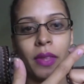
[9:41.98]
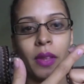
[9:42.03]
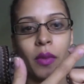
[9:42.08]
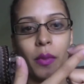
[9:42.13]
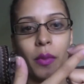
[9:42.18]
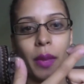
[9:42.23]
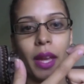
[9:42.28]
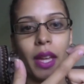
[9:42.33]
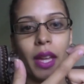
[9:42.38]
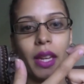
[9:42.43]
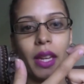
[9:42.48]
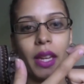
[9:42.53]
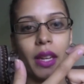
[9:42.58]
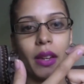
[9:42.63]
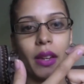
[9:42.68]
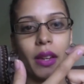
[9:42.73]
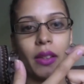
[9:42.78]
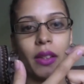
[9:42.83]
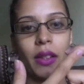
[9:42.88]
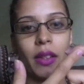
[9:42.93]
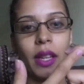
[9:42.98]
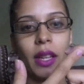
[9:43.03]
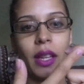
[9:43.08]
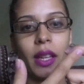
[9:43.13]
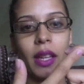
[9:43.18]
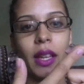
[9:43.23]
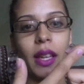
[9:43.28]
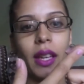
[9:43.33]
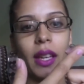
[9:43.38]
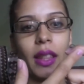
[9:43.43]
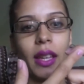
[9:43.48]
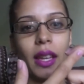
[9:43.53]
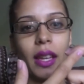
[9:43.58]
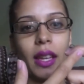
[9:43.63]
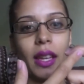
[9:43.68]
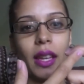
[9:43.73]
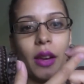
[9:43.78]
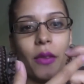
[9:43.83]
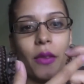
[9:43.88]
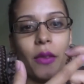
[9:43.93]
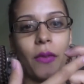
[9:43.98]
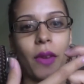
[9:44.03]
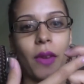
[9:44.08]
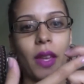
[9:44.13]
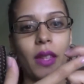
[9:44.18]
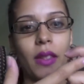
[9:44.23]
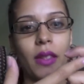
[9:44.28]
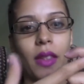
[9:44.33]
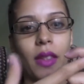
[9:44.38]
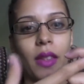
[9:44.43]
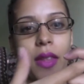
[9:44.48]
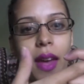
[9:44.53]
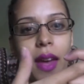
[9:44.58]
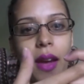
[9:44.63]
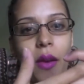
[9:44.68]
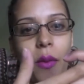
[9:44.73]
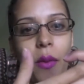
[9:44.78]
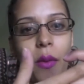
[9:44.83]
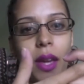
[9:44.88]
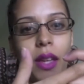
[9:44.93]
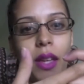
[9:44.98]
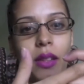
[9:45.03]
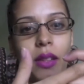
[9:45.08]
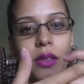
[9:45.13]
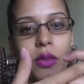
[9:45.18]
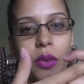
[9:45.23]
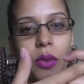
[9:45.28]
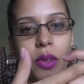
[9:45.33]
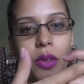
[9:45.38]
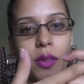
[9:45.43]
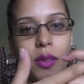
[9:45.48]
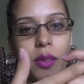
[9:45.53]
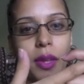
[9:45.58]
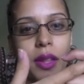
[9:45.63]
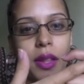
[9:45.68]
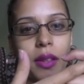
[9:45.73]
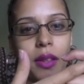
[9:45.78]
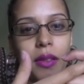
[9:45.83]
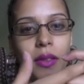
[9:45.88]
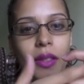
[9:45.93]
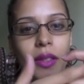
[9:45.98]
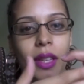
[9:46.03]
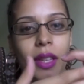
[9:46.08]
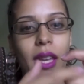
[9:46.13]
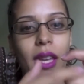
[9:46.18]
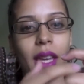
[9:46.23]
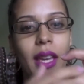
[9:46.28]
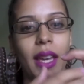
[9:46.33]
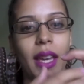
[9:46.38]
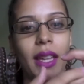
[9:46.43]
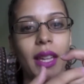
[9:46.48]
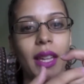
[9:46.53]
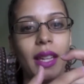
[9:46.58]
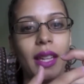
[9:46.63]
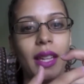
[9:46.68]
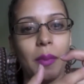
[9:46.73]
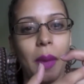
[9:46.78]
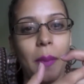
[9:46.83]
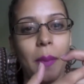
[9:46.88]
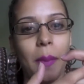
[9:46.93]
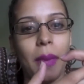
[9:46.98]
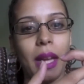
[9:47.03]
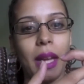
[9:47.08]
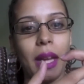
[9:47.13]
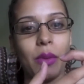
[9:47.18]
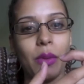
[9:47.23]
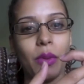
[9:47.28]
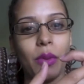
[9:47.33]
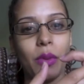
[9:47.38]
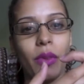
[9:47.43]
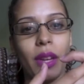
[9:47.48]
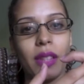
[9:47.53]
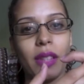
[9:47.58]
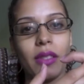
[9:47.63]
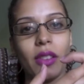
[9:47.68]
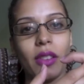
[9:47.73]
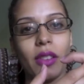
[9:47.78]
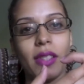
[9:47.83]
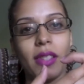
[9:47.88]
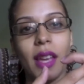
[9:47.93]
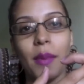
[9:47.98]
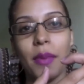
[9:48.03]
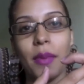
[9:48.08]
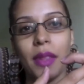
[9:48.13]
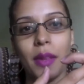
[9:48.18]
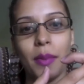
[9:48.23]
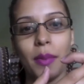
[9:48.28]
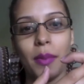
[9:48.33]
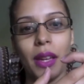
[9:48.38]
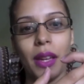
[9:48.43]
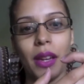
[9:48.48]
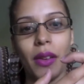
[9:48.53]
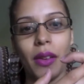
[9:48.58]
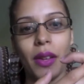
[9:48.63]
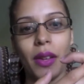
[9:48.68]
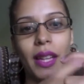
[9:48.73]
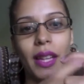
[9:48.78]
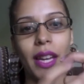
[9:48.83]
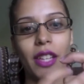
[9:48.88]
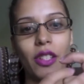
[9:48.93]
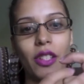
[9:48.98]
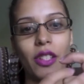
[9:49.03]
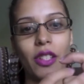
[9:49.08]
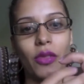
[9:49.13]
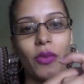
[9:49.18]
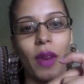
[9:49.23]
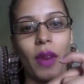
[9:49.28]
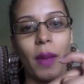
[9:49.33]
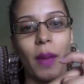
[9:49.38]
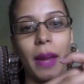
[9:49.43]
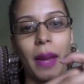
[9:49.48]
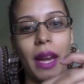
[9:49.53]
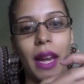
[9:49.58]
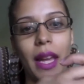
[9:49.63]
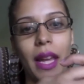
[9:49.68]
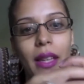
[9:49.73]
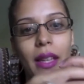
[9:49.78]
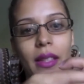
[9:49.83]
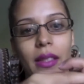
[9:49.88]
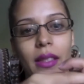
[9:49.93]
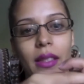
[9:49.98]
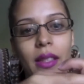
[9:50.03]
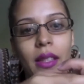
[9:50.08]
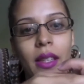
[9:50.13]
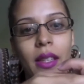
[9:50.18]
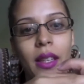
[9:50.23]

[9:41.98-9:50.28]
with my head here, and then I'll face that way towards the pillow, and then my belly would rest on top of the pillow, and then I just wrap my legs